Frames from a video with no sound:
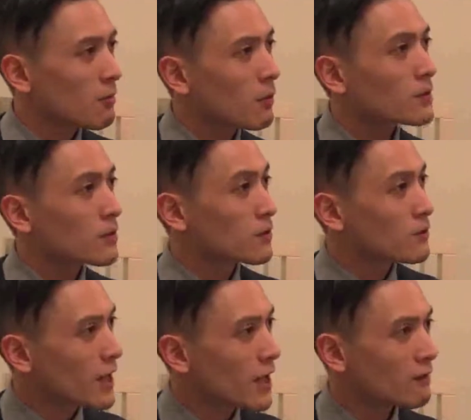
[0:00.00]
But what they
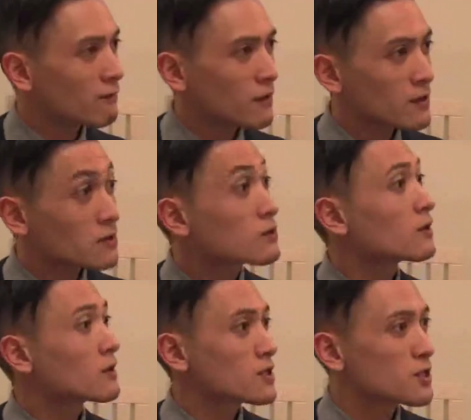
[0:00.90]
do have is
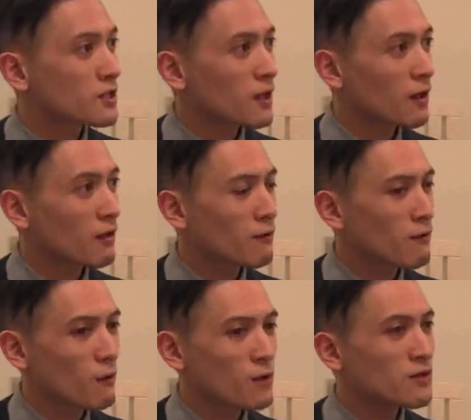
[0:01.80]
knowledge,
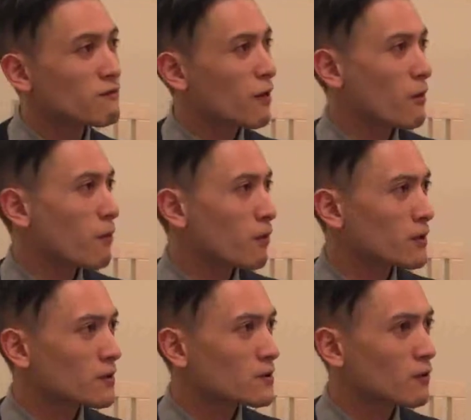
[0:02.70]
and which is very
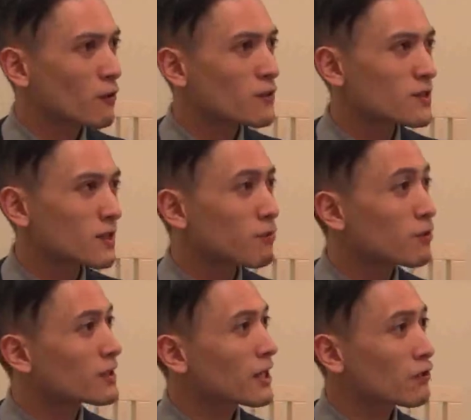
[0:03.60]
important. So obviously
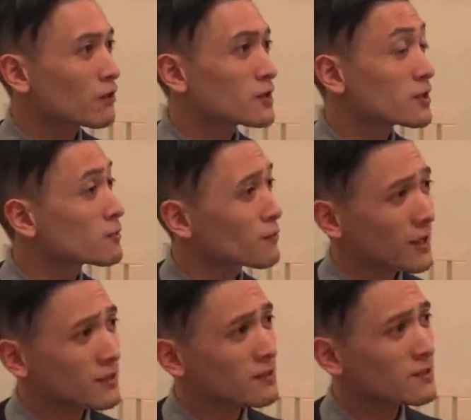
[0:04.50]
putting that knowledge into
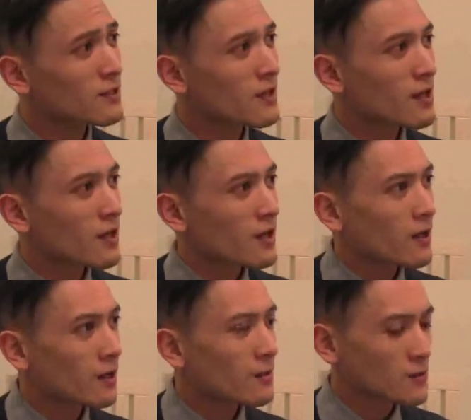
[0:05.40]
practice.
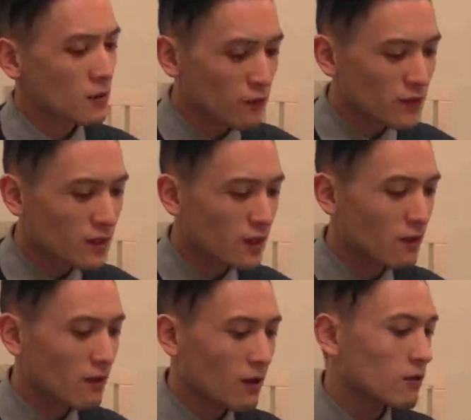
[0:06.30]
So
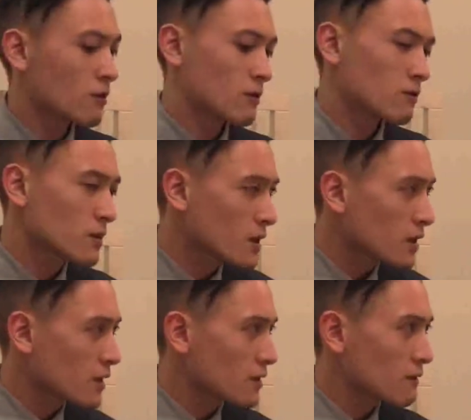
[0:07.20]
obviously,
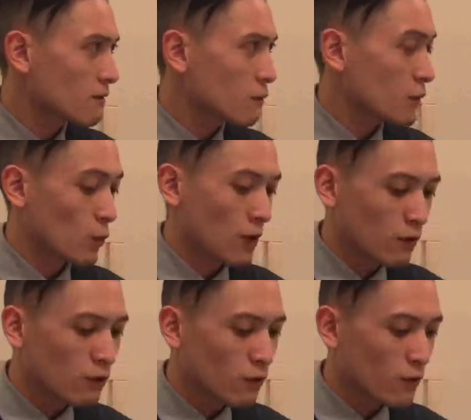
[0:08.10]
what we
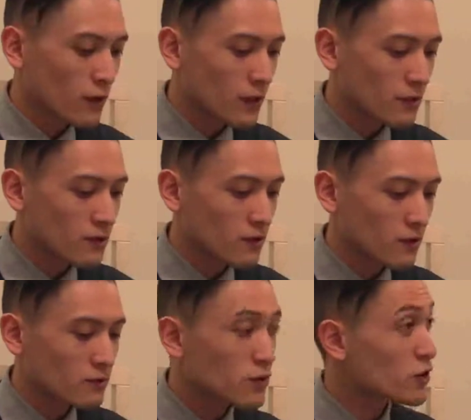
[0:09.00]
look for is,
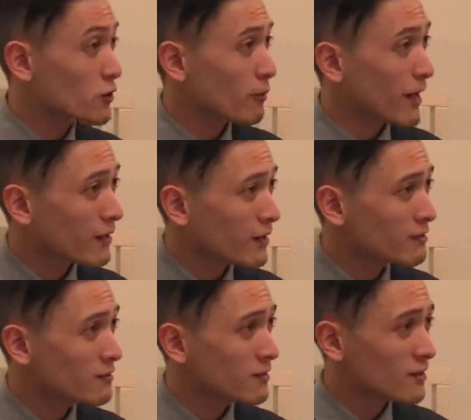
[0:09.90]
tertiary
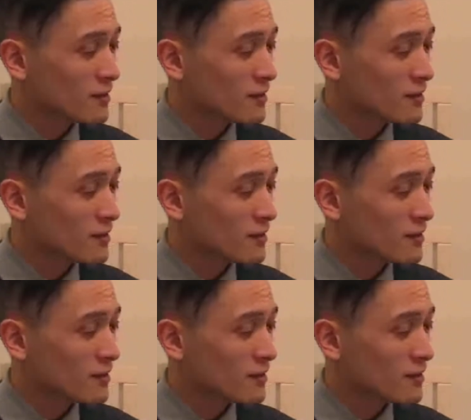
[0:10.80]
background,